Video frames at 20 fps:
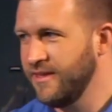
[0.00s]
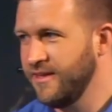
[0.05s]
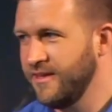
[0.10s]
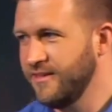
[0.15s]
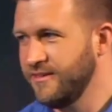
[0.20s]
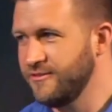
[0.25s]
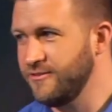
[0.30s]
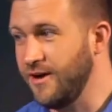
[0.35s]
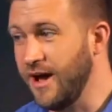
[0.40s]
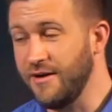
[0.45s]

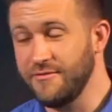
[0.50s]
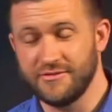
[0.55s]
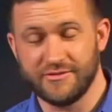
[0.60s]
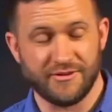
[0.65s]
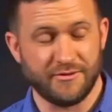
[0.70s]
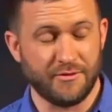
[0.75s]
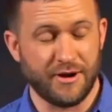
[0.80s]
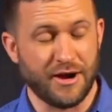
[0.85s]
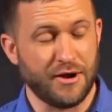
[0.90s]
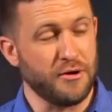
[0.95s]
So
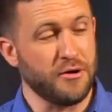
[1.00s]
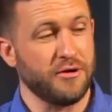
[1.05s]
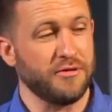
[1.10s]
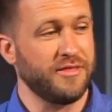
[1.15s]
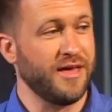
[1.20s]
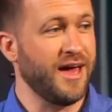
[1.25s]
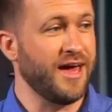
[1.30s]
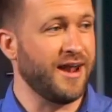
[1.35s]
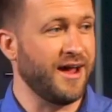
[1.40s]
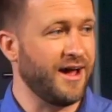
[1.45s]
obviously, when I heard
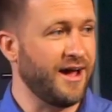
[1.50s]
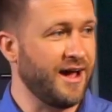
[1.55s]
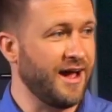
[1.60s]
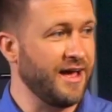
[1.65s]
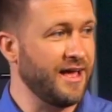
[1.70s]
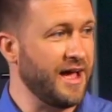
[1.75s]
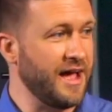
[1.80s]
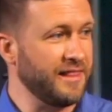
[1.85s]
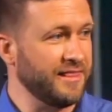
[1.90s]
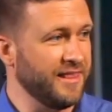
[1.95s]
that,
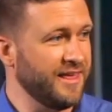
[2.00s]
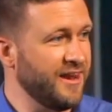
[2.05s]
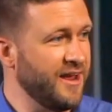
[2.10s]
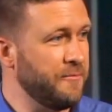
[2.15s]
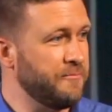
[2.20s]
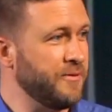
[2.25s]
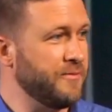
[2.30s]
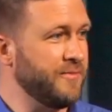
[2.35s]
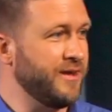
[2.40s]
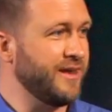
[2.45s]
I, I lit
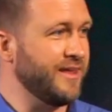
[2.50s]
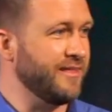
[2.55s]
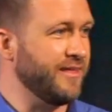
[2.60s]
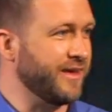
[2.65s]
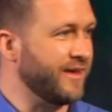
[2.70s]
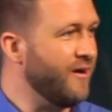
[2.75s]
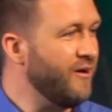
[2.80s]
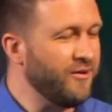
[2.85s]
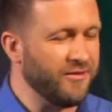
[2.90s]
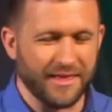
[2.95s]
up immediately,
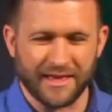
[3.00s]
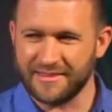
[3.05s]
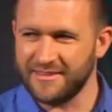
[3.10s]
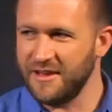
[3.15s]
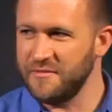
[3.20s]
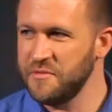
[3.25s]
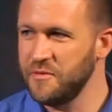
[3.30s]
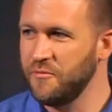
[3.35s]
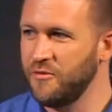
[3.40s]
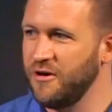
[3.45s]
like, oh, like
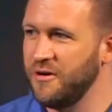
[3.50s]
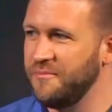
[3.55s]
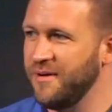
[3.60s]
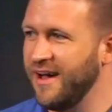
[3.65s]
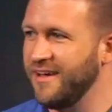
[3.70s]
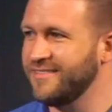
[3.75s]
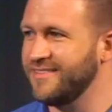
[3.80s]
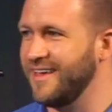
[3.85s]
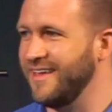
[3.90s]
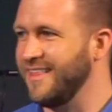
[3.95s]
tell me more
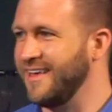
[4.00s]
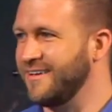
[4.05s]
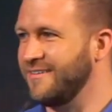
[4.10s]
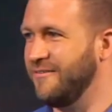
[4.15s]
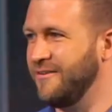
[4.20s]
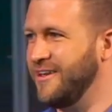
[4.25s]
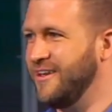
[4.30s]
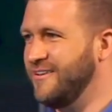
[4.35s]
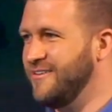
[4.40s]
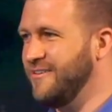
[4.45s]
about that. Like,
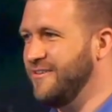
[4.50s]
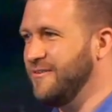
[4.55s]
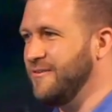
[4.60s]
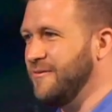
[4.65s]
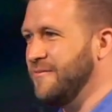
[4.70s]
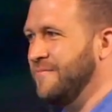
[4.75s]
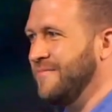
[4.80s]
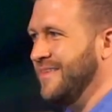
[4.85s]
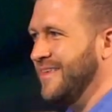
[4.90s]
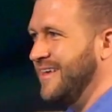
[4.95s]
what do you
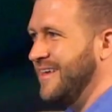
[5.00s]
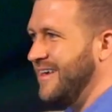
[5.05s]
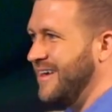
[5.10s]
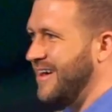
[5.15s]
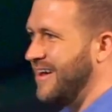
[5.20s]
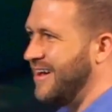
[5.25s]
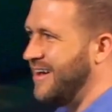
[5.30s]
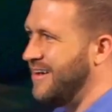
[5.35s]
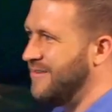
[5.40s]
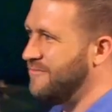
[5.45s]
do?
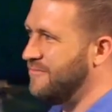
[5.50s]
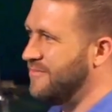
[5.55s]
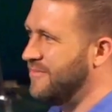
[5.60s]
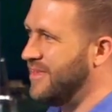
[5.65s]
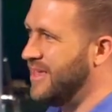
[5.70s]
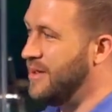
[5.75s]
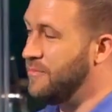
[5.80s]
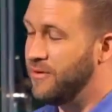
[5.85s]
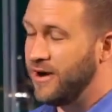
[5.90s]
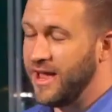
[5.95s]
Um,
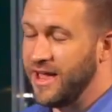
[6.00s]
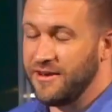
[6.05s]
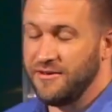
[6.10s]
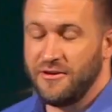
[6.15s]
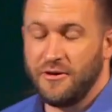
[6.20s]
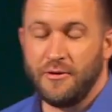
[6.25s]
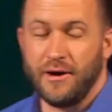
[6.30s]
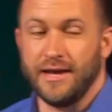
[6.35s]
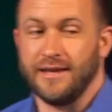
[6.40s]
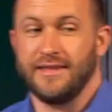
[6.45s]
he probably had
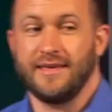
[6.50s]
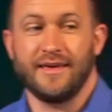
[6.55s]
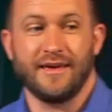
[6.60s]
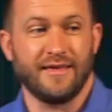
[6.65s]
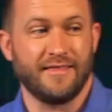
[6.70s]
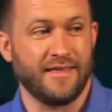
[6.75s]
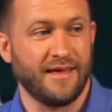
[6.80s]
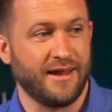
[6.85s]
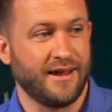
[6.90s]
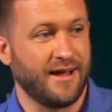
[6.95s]
no
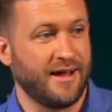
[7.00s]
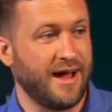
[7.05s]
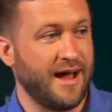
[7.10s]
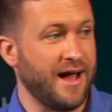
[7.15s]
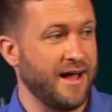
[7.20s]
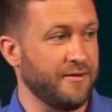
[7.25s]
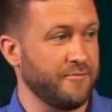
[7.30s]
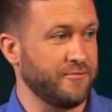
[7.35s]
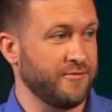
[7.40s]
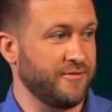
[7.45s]
idea that
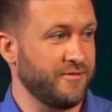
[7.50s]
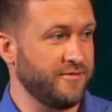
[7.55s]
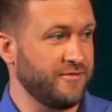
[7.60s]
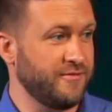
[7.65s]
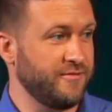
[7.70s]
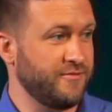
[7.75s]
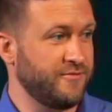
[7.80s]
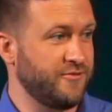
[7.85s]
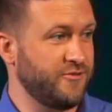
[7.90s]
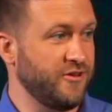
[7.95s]
I was
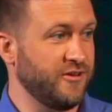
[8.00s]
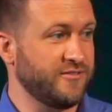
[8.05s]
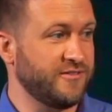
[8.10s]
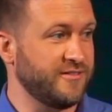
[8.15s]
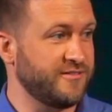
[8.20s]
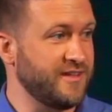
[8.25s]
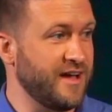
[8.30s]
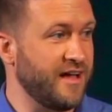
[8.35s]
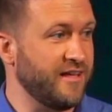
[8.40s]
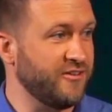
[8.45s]
just
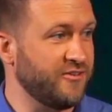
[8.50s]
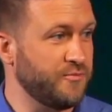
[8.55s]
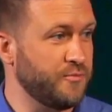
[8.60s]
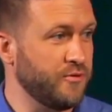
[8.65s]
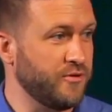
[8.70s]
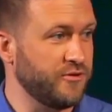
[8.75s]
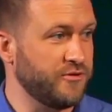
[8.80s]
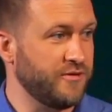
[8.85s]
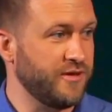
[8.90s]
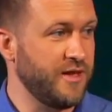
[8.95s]
as
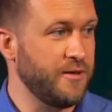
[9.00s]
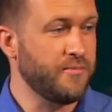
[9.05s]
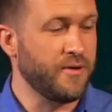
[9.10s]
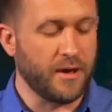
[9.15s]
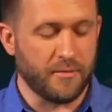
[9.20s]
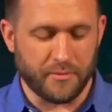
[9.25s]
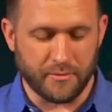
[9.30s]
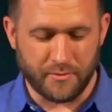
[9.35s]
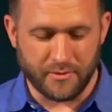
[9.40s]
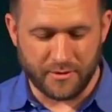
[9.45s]
knowledgeable as he
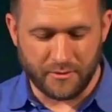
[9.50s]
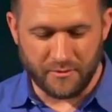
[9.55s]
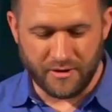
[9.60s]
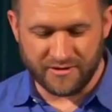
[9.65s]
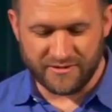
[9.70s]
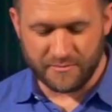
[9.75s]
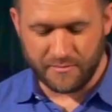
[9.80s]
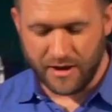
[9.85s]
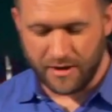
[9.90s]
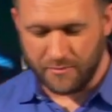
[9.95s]
probably
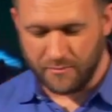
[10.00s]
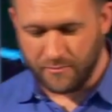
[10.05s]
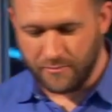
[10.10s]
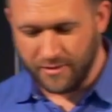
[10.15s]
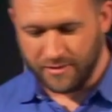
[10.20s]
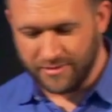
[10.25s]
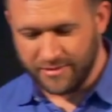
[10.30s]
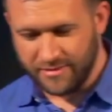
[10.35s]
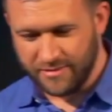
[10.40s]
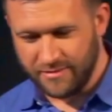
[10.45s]
was about
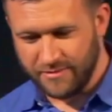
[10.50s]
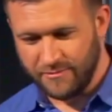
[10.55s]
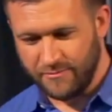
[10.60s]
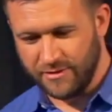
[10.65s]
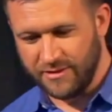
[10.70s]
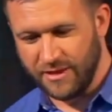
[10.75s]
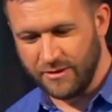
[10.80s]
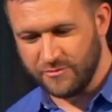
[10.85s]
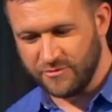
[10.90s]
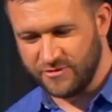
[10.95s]
what,
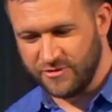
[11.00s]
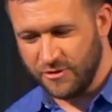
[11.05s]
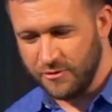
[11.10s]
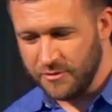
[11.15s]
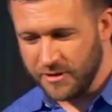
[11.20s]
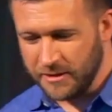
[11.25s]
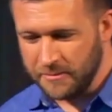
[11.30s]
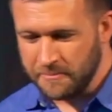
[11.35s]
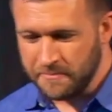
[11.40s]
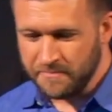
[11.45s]
what he was doing